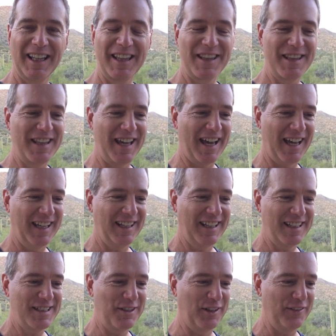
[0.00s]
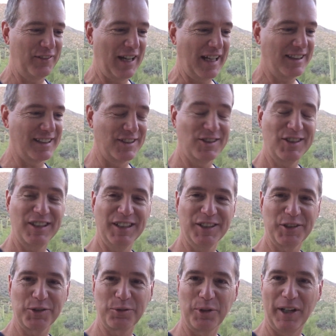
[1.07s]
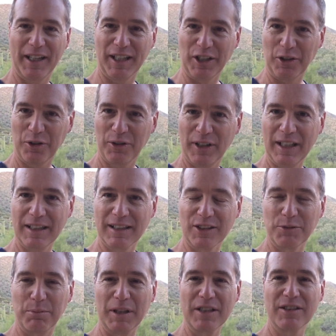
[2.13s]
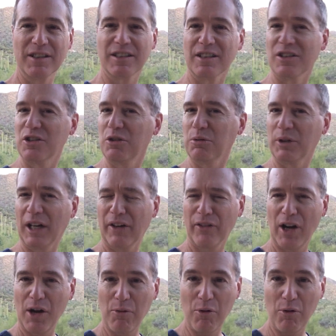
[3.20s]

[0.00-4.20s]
that, you know, I've got the skills where I can create this business and do whatever I